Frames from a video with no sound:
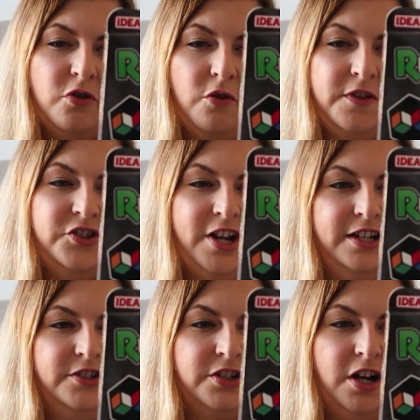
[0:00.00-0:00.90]
on the
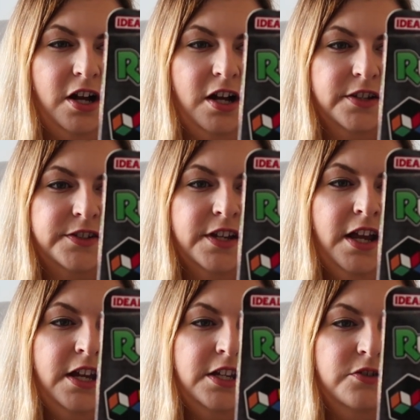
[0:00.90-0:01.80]
challenge cards
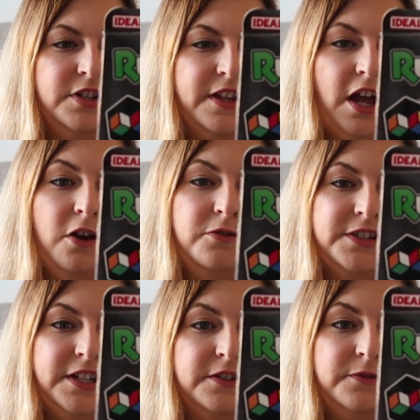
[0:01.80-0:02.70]
using their own
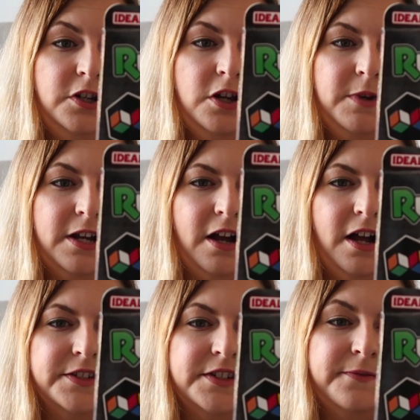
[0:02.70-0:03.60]
set of Cubie
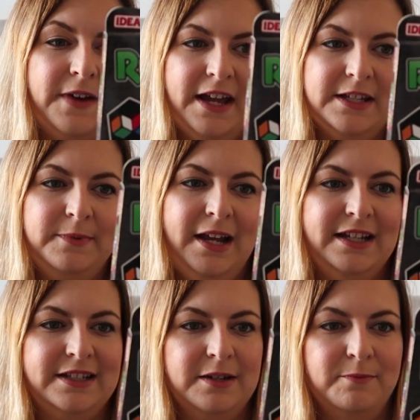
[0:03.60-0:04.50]
cards. The first
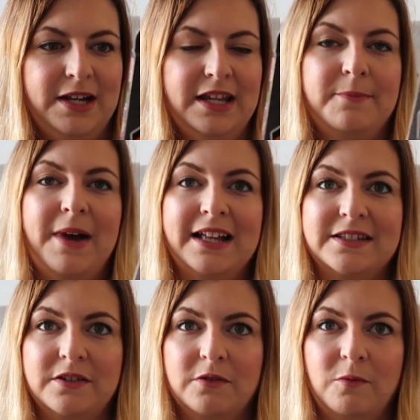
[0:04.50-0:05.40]
player to complete the
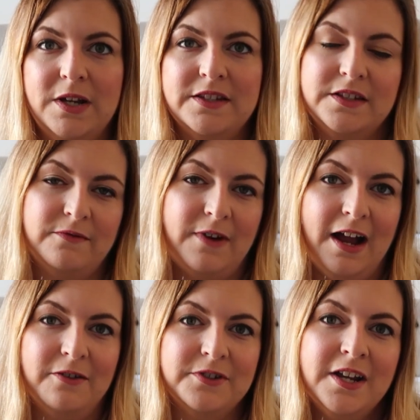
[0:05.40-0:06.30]
pattern wins the
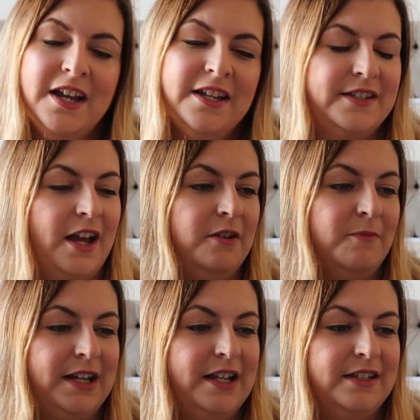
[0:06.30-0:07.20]
round. So
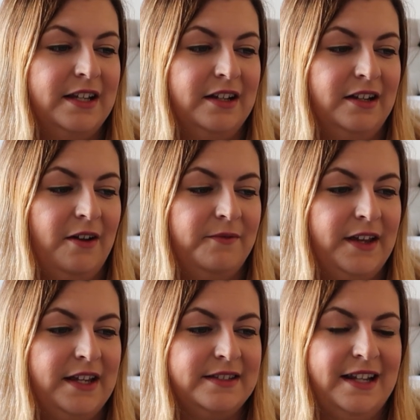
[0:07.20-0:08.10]
my kids are going to love
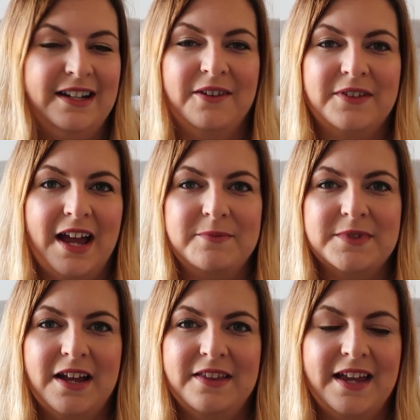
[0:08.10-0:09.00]
this. They love
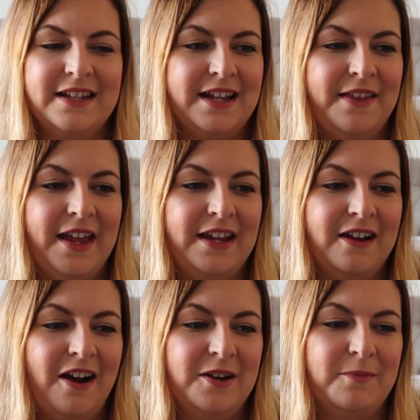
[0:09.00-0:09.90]
games like this and they
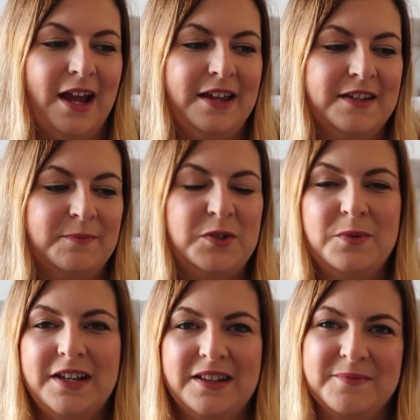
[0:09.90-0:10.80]
can kind of play this
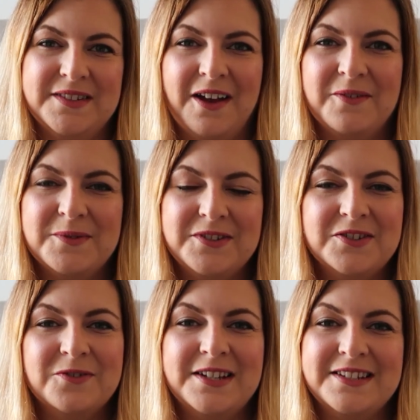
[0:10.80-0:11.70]
between themselves, which
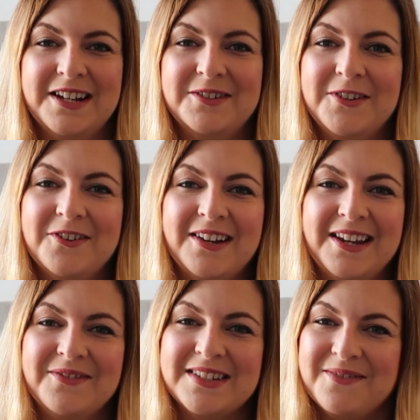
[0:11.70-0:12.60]
is always good when you're
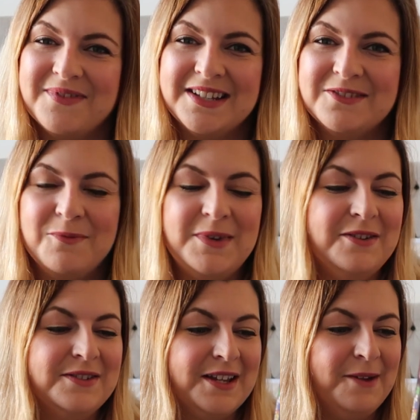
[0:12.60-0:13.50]
looking for something to
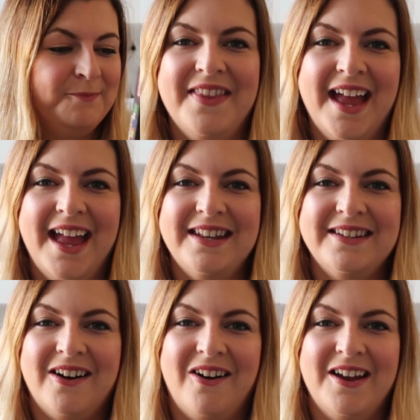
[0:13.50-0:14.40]
amuse them. And
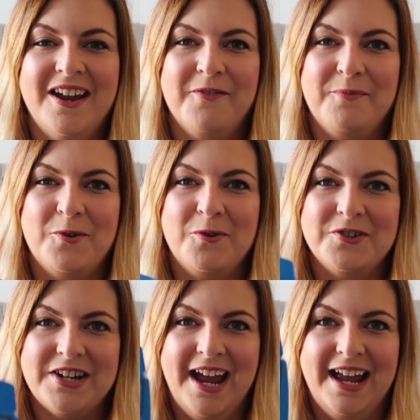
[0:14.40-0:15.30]
then I have
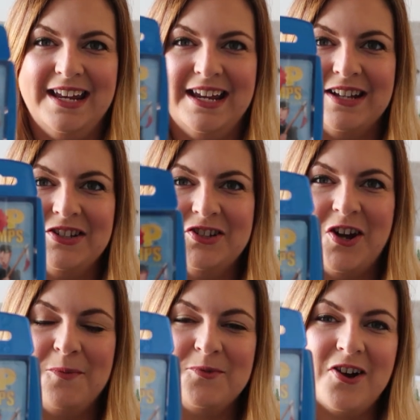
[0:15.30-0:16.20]
bought a
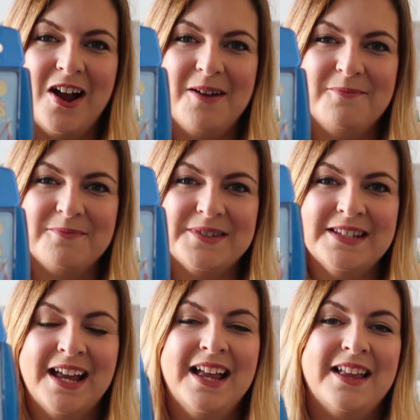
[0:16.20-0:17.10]
Top
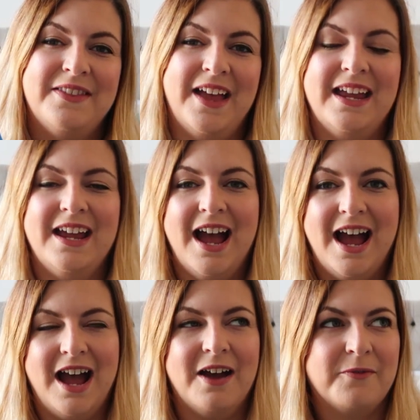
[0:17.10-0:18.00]
Trumps. They
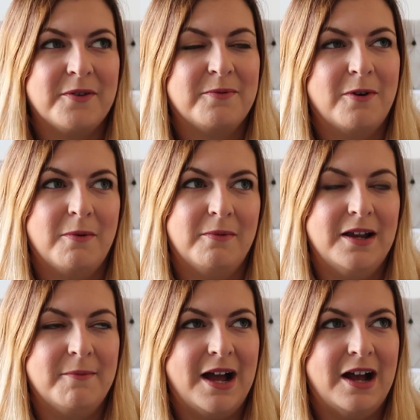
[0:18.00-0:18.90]
have
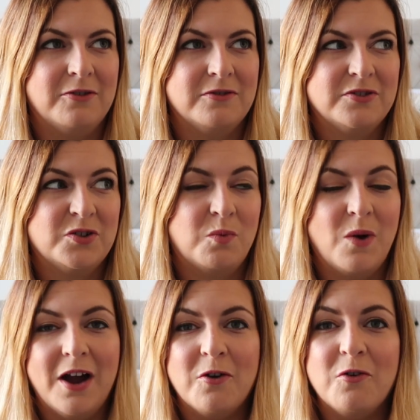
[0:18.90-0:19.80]
probably about
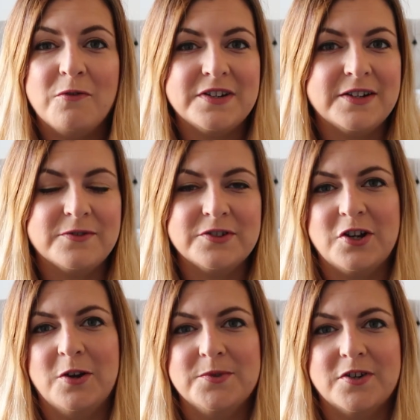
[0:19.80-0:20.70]
12 different
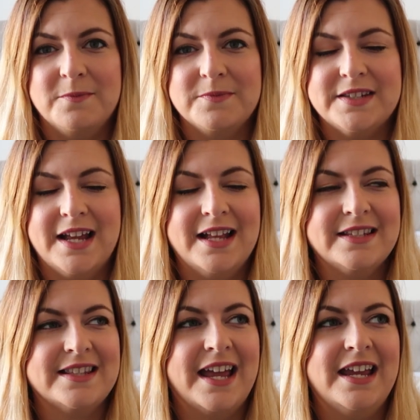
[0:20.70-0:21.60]
Top Trump
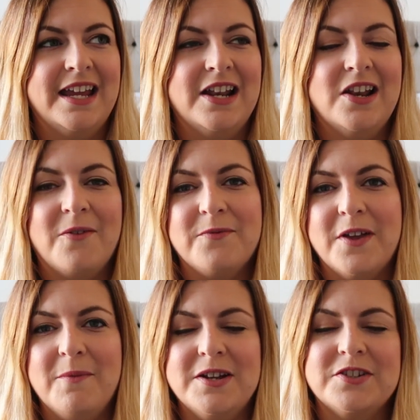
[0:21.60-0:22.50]
sets. They love
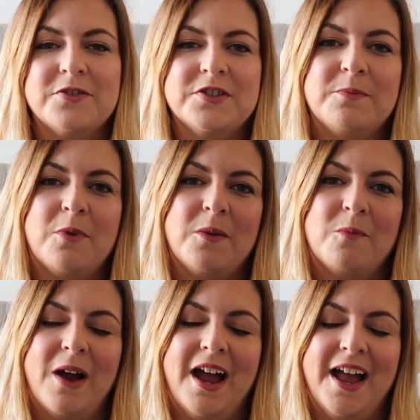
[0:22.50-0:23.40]
them and it's got to the
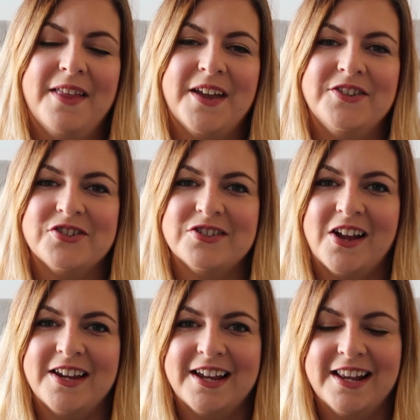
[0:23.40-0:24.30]
point where they just
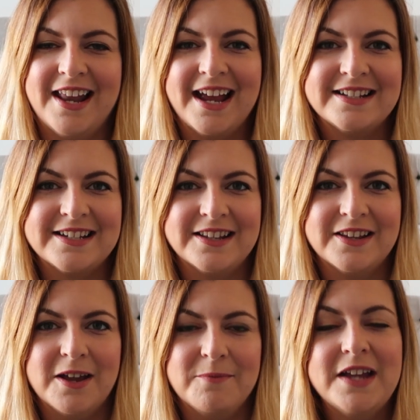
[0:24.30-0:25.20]
like collecting
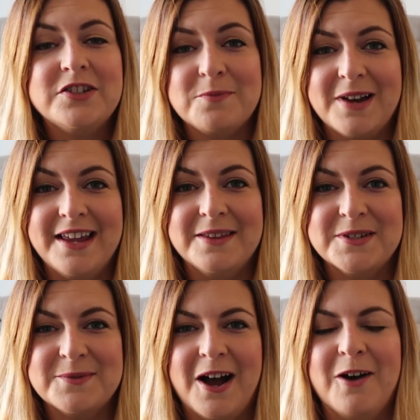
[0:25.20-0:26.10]
them. They do play them
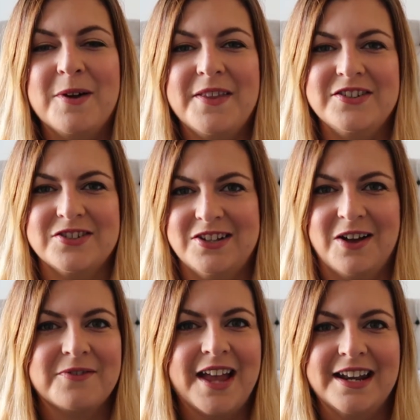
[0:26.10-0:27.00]
as well, but they just
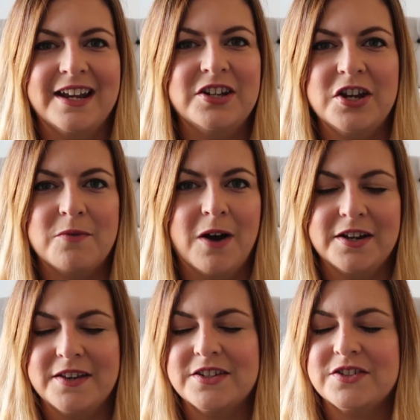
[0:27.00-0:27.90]
love getting a new one,
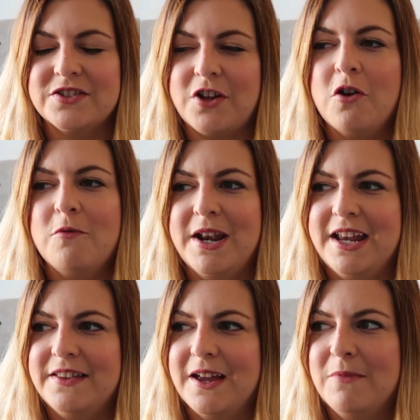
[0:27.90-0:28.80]
and there's so
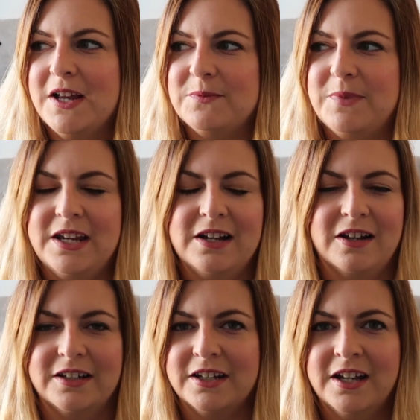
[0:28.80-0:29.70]
many. There must be
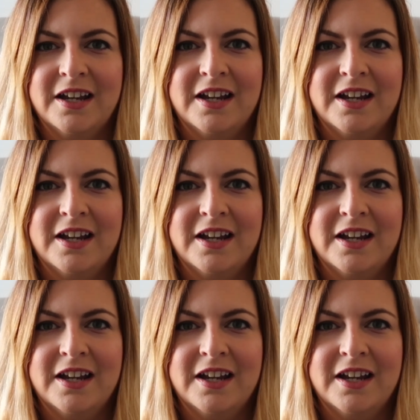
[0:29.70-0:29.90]
like,